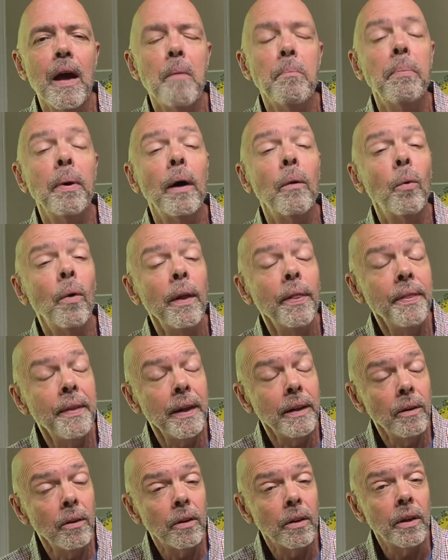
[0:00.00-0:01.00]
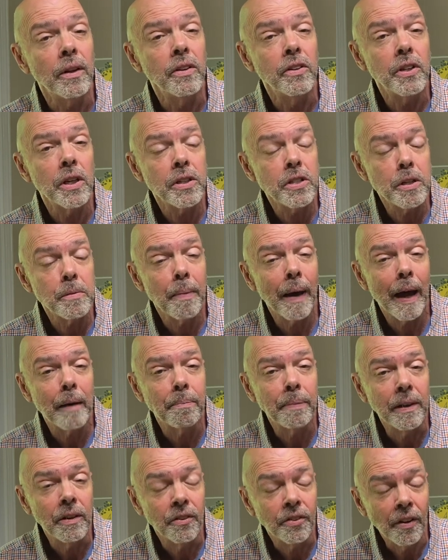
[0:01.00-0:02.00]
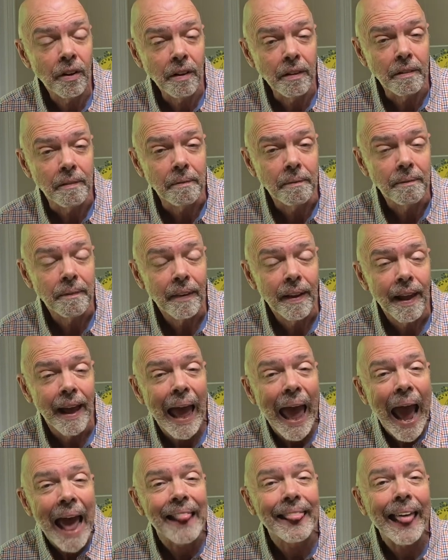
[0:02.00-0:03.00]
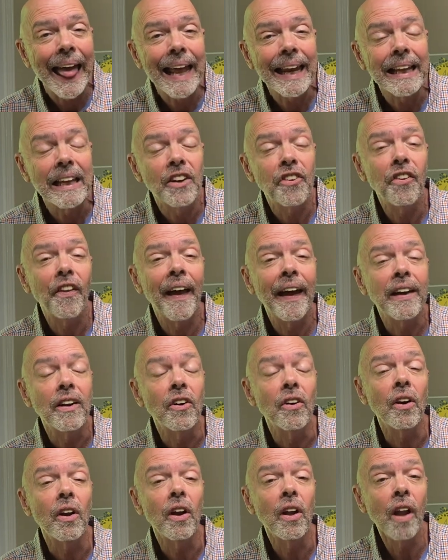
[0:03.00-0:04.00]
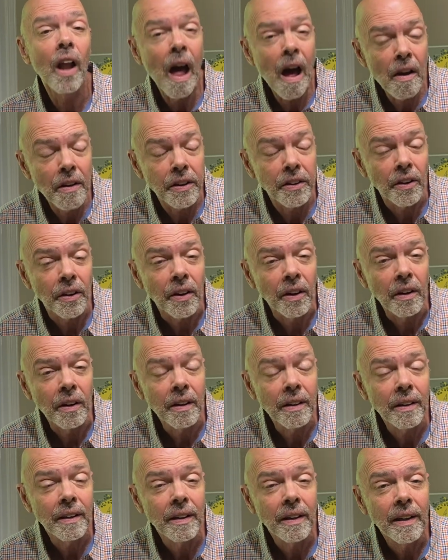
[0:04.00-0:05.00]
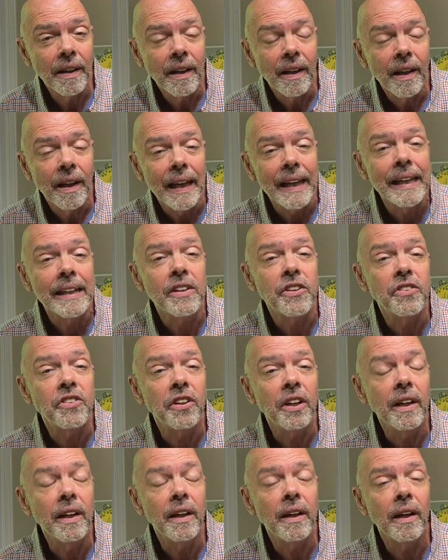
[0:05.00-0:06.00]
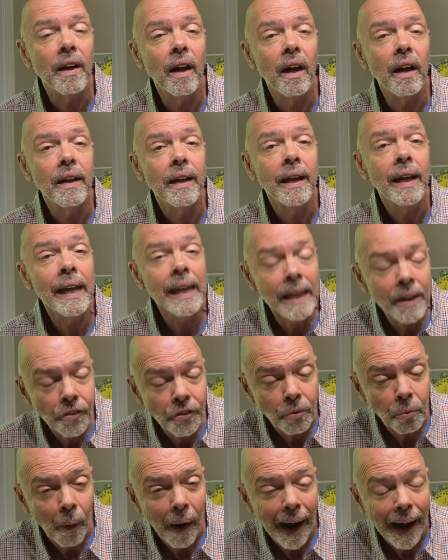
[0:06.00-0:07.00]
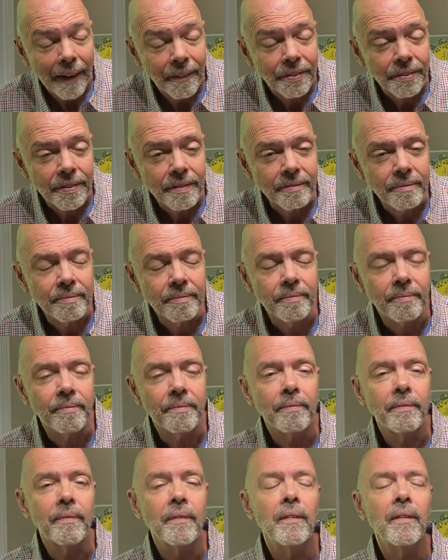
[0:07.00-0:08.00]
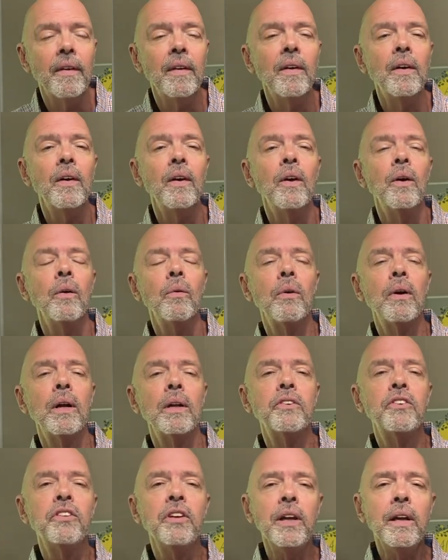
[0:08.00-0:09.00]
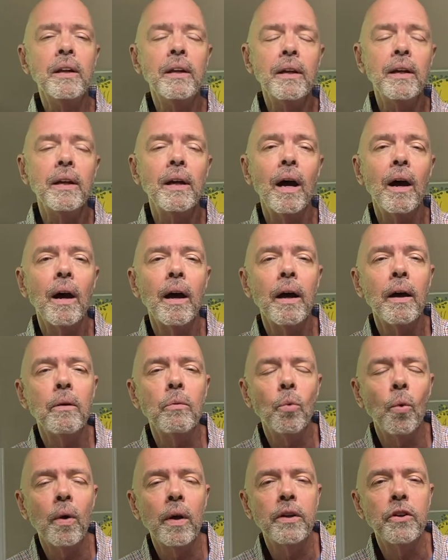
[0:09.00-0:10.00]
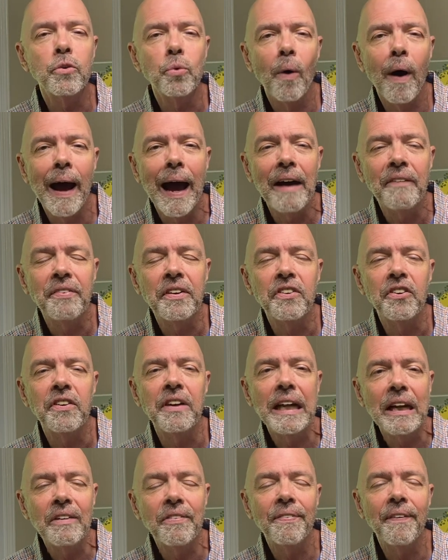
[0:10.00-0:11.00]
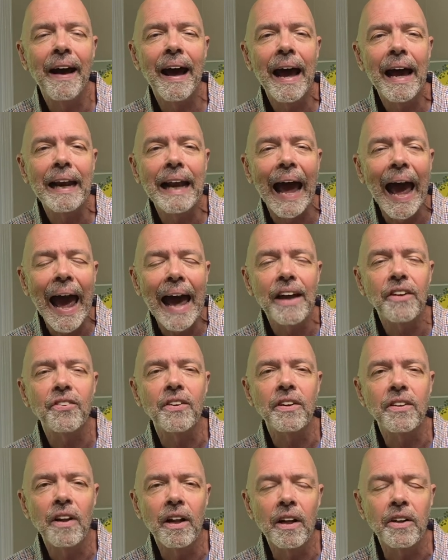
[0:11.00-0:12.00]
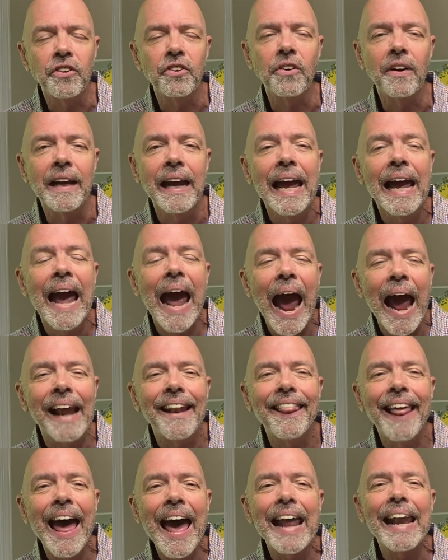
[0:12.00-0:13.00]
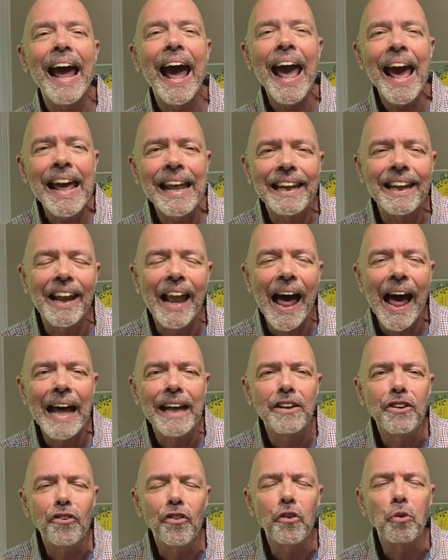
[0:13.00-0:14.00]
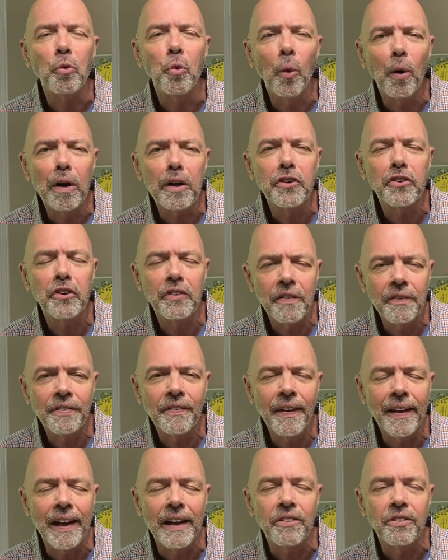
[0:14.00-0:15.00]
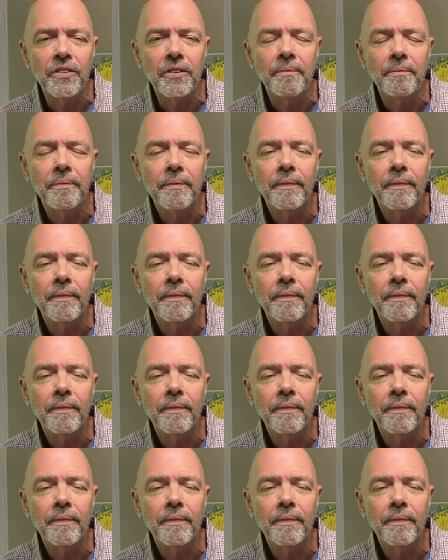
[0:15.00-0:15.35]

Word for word: But one thing you can just about be certain and that is that your lawyer is cheating on his wife. Well, cheating on one's wife is identified as adultery, and that headlines the works of the flesh.